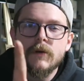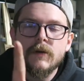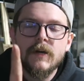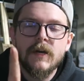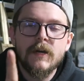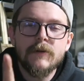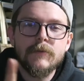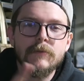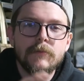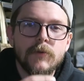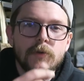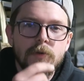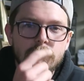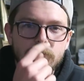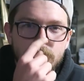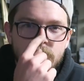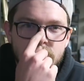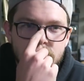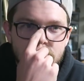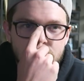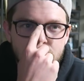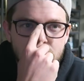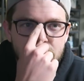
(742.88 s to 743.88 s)
I remember what it
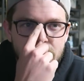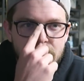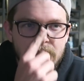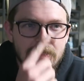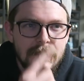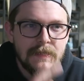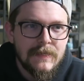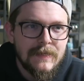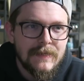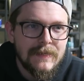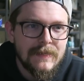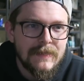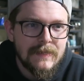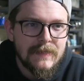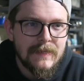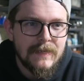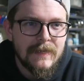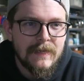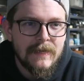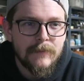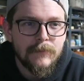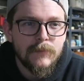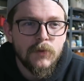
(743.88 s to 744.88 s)
was.
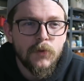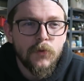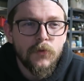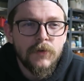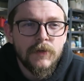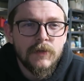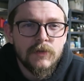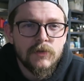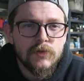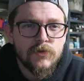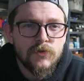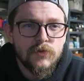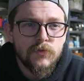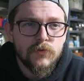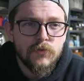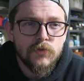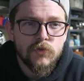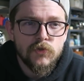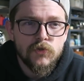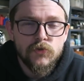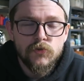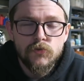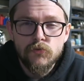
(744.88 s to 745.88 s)
I'm going to
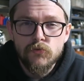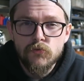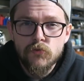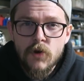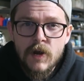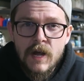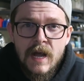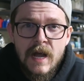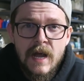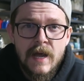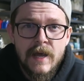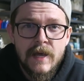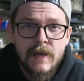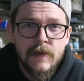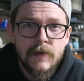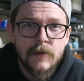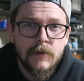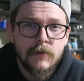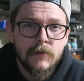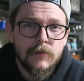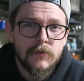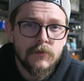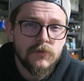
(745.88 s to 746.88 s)

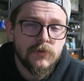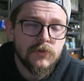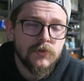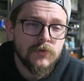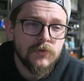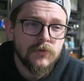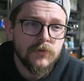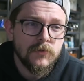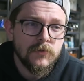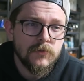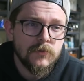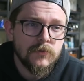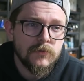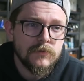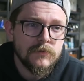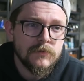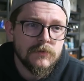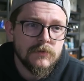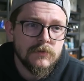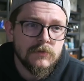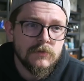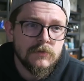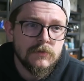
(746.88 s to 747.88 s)
try to
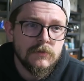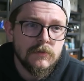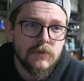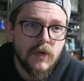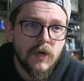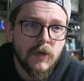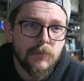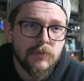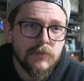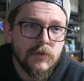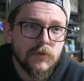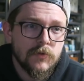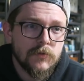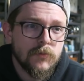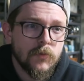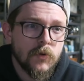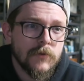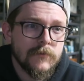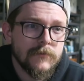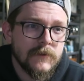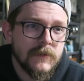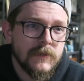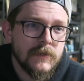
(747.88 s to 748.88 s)
upload
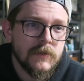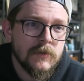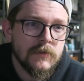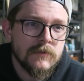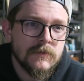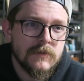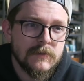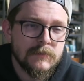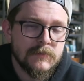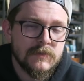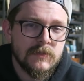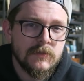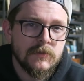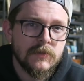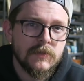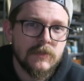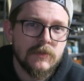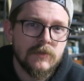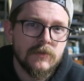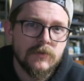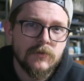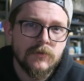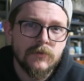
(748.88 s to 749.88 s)
more videos. I'm still going
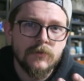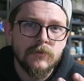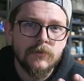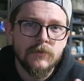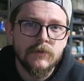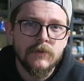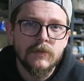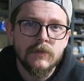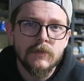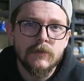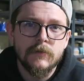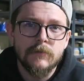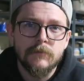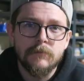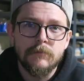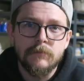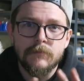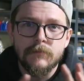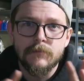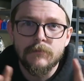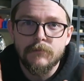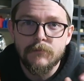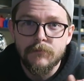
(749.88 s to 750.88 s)
to do the
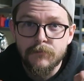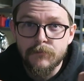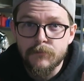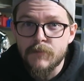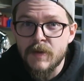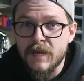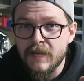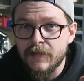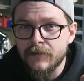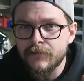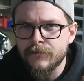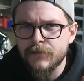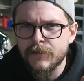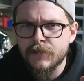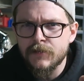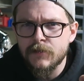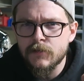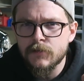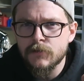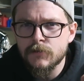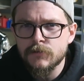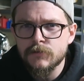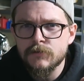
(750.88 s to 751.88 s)
main
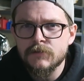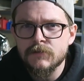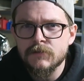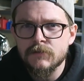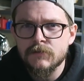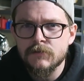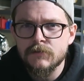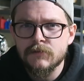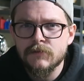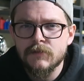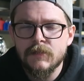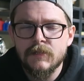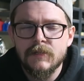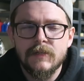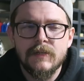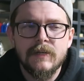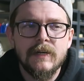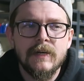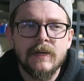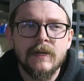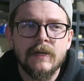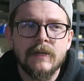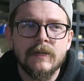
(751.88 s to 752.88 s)
videos
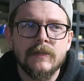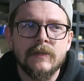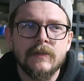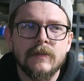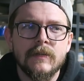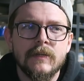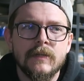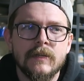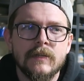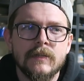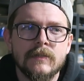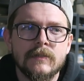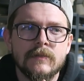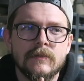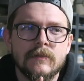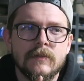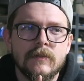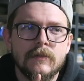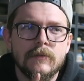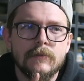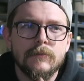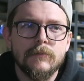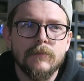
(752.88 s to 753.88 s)
on
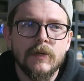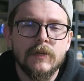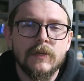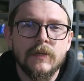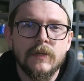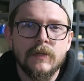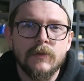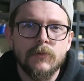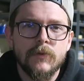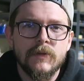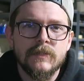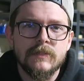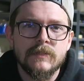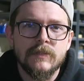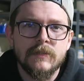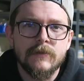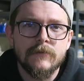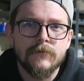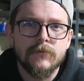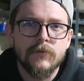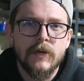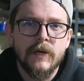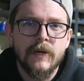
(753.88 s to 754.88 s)
Monday, Wednesday,
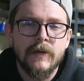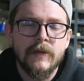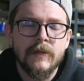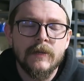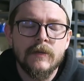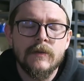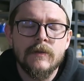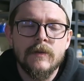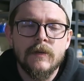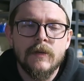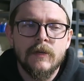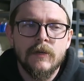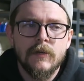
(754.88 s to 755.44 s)
Friday.